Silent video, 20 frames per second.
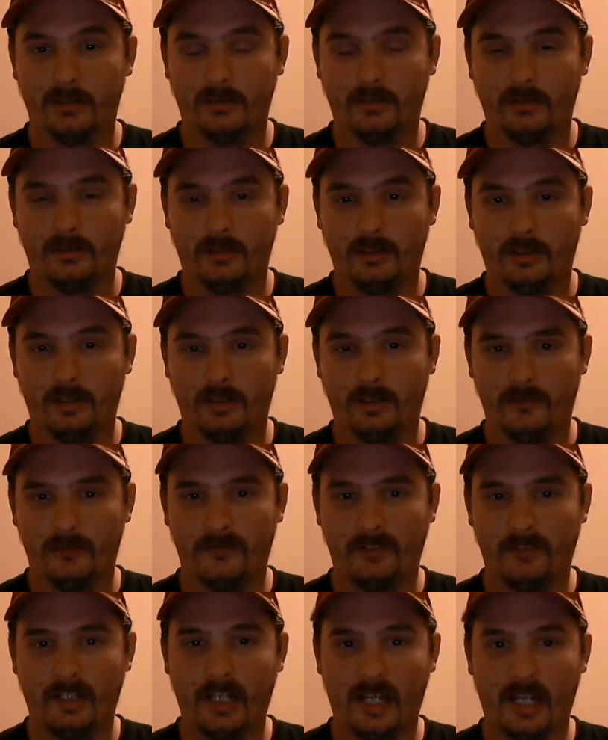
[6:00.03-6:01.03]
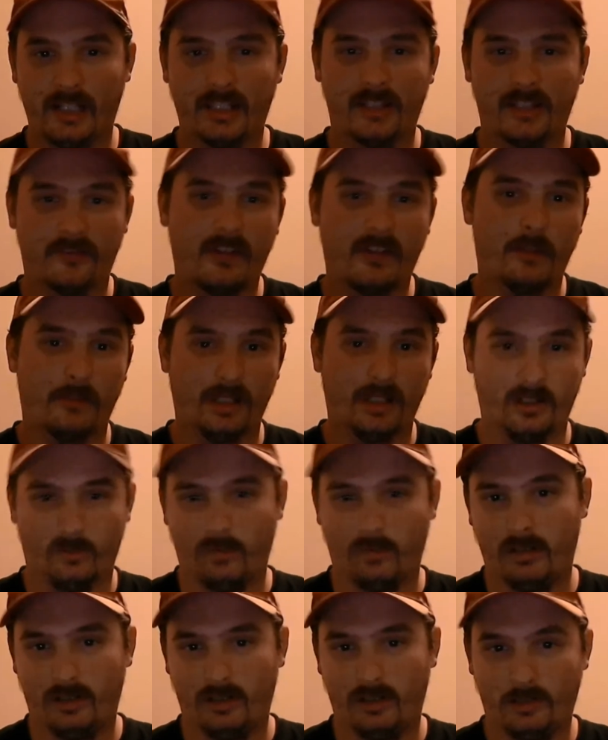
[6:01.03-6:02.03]
And it infuriates his family as
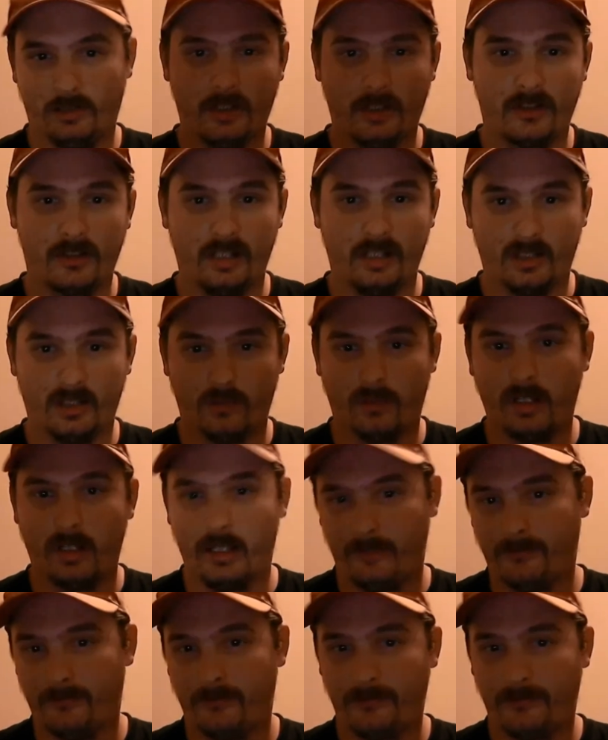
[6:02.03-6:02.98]
well, especially his wife,